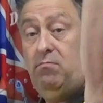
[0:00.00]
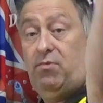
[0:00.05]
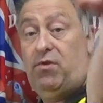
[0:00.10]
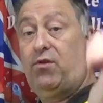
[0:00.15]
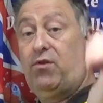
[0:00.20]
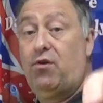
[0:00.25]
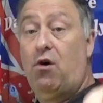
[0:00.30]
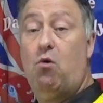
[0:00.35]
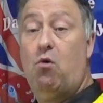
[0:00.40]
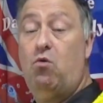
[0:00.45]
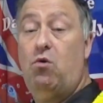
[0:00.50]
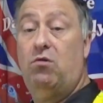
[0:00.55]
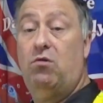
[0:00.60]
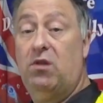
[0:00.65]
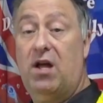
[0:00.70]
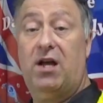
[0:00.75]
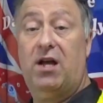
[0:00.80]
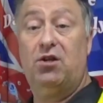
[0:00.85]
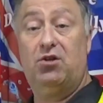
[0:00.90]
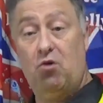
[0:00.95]
throw,
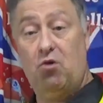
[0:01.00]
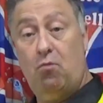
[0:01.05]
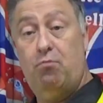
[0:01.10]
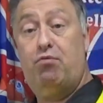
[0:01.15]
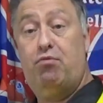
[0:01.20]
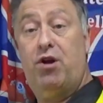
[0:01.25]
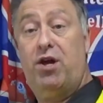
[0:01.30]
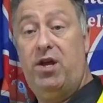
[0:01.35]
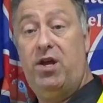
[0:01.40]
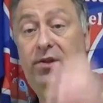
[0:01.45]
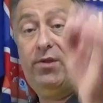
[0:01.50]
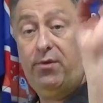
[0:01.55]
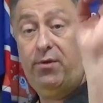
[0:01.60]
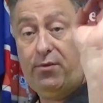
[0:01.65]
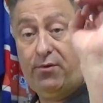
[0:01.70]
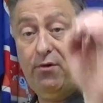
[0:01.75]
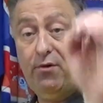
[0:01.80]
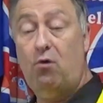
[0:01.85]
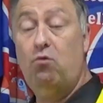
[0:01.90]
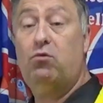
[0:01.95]
like so, breathe,
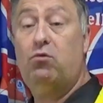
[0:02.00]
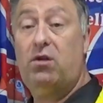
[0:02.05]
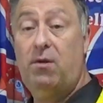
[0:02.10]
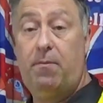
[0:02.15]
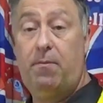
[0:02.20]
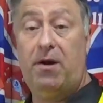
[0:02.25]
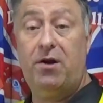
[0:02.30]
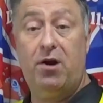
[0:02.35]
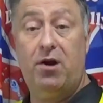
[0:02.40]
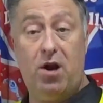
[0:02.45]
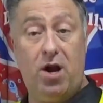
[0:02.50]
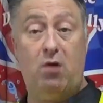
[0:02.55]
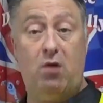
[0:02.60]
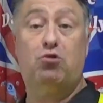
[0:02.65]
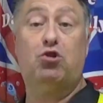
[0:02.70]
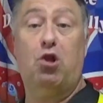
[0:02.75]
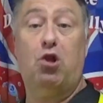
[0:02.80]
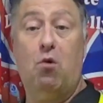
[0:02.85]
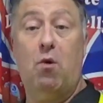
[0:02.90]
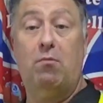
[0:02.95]
throw, depending on how
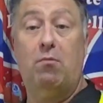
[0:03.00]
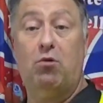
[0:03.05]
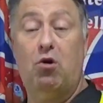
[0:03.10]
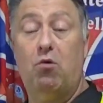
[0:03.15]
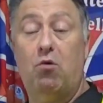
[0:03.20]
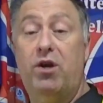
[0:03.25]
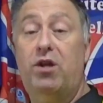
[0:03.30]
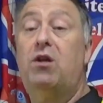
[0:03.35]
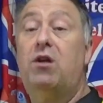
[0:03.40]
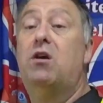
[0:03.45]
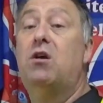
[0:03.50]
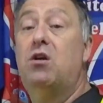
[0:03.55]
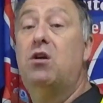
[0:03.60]
slow I'm going.